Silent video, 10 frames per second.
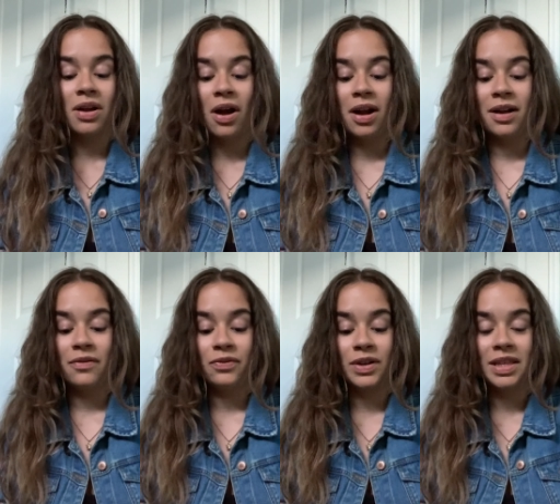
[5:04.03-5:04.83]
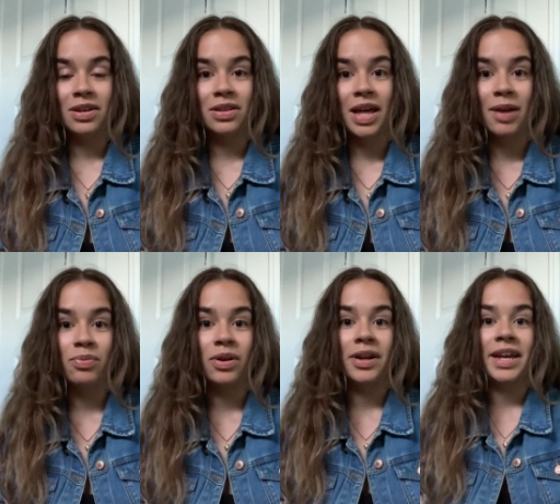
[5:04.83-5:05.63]
our free little
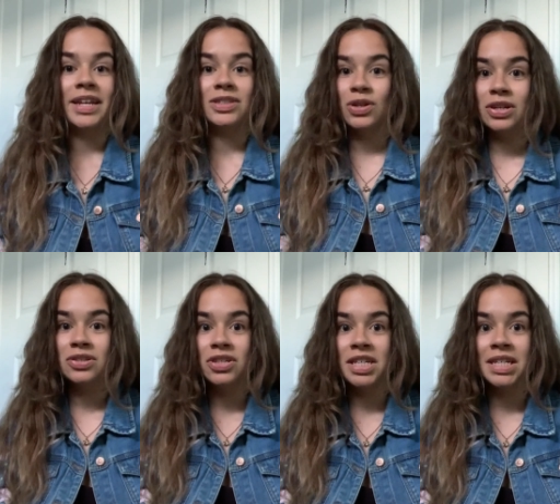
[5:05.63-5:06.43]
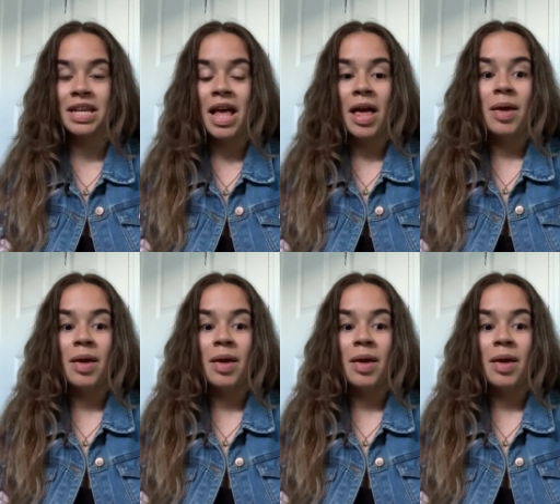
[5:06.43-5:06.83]
library excursion